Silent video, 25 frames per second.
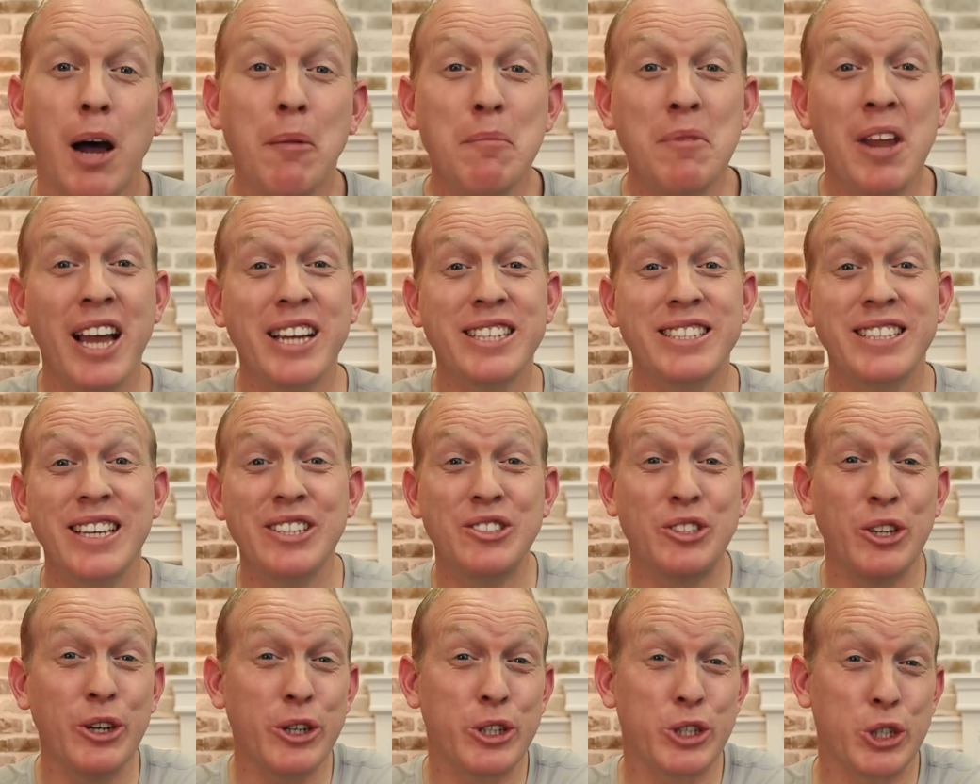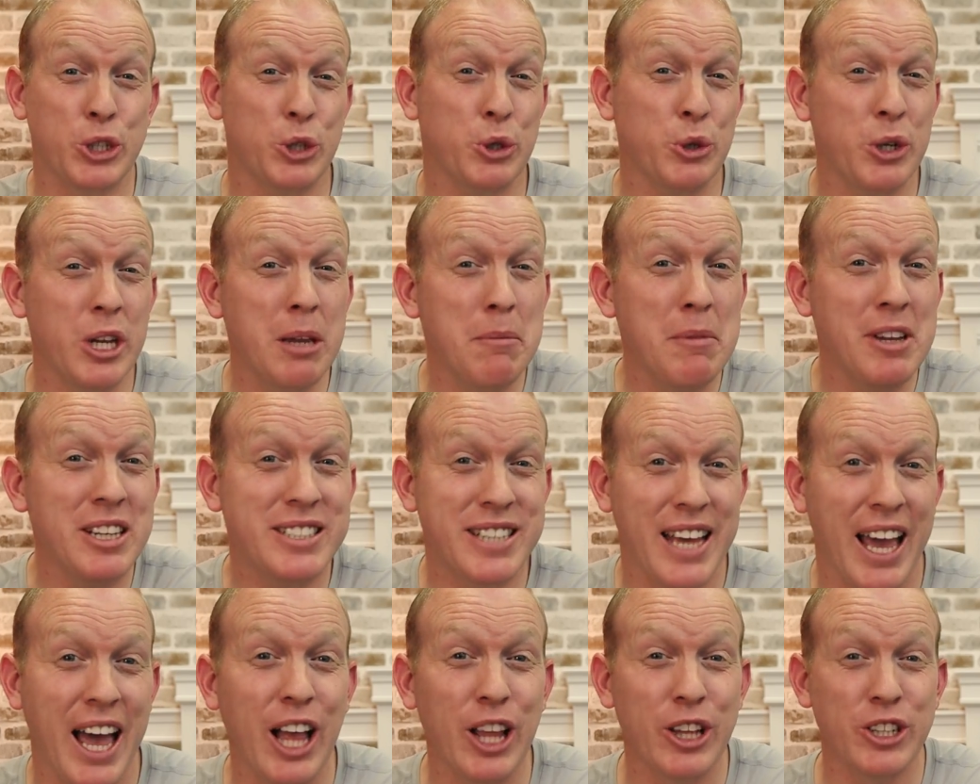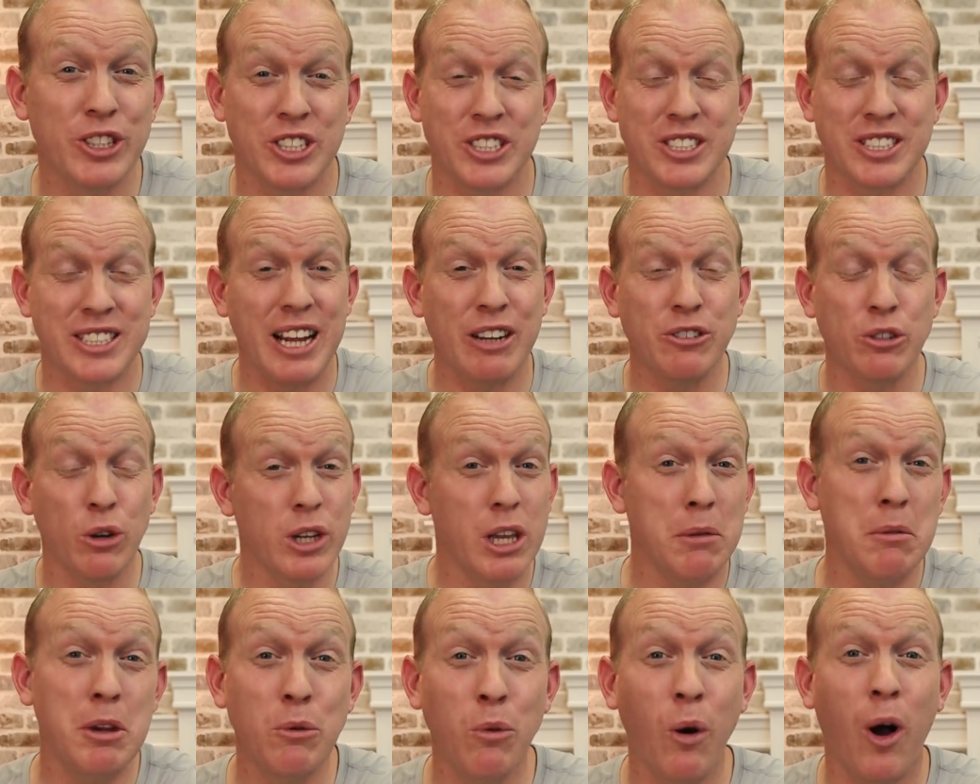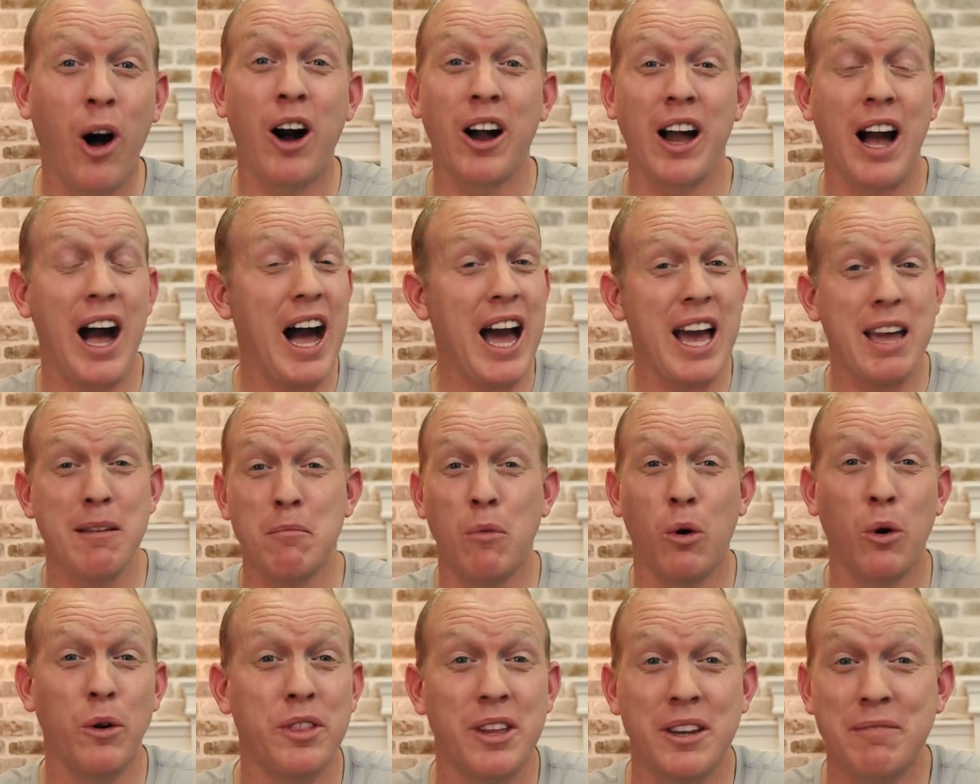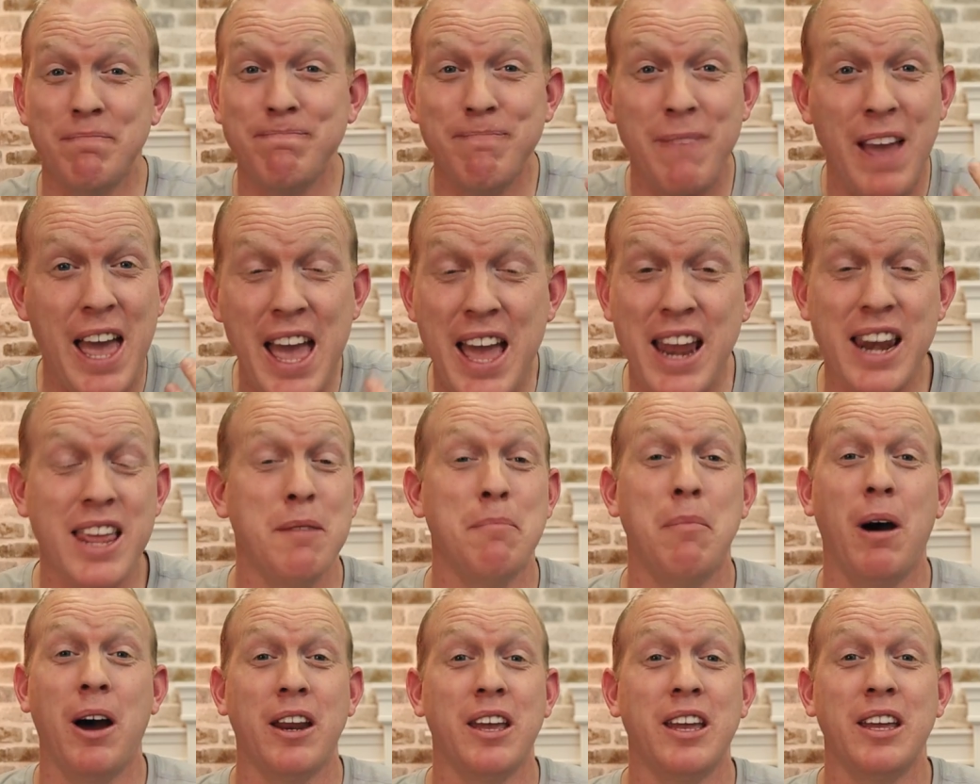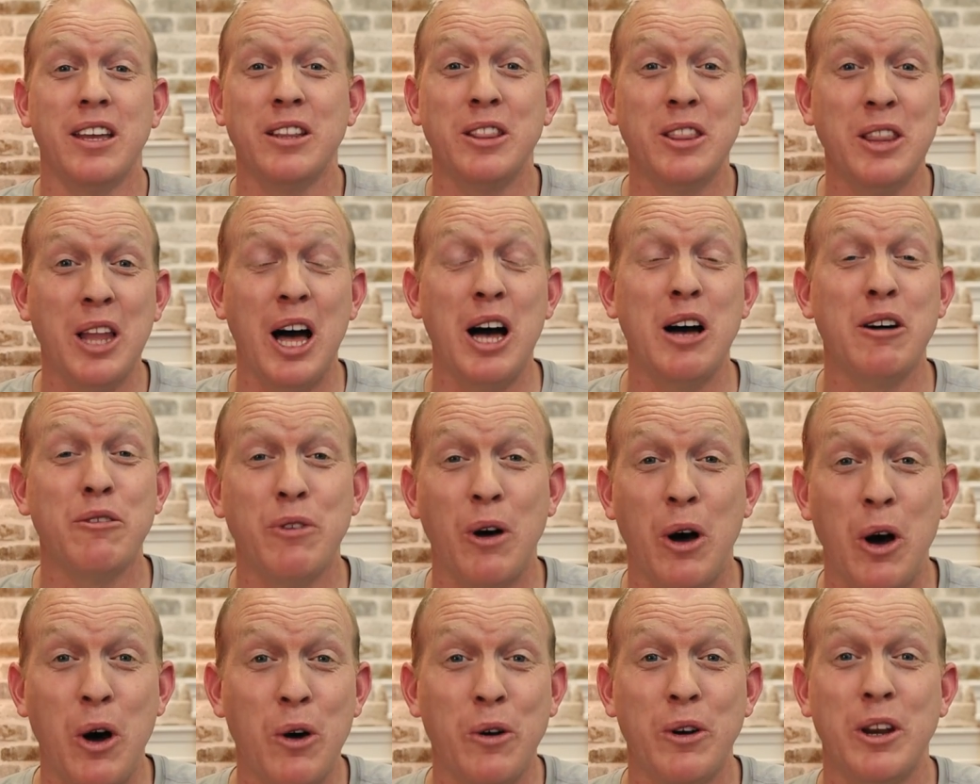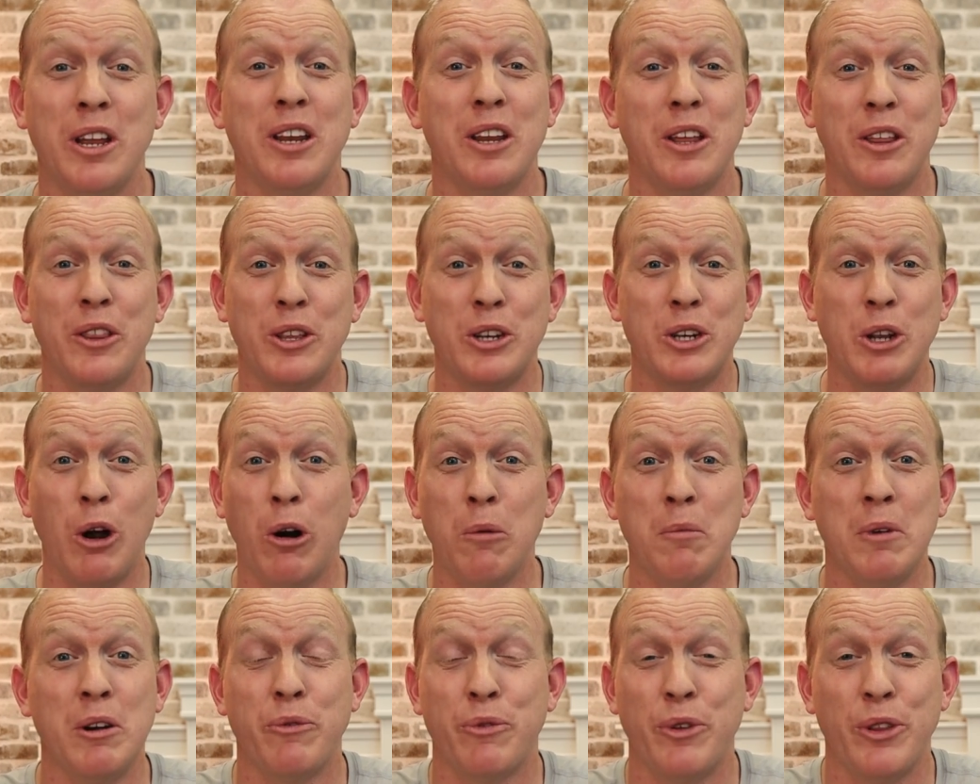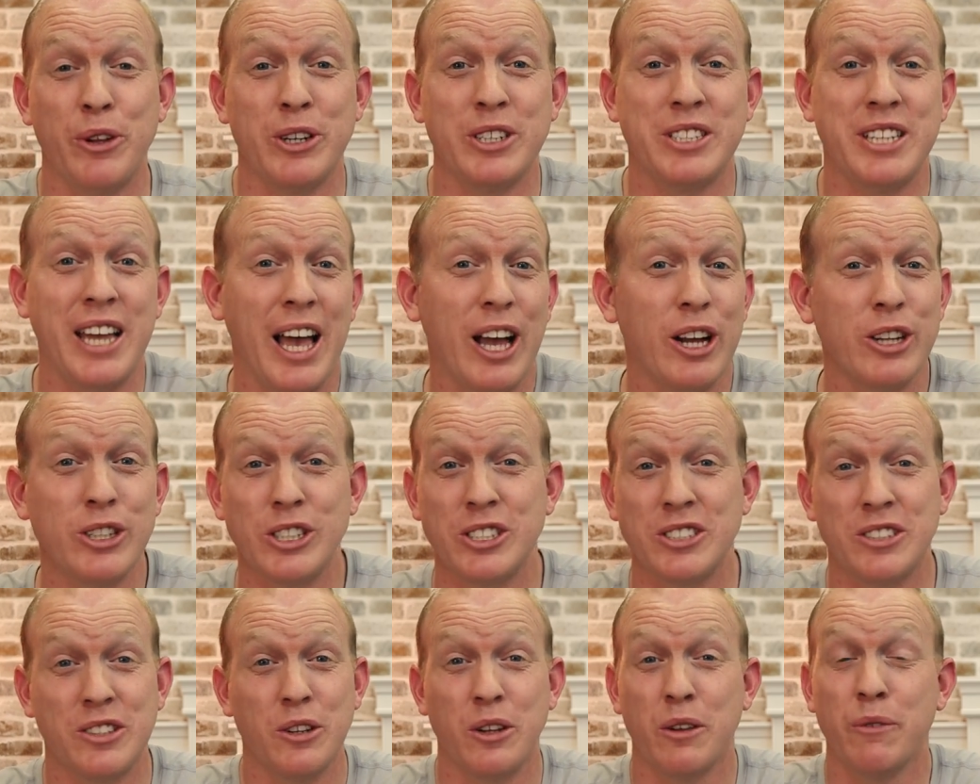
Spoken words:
Up next is their extreme intelligence. Now, don't get me wrong, I more than anybody love owning the Doberman for their intelligence.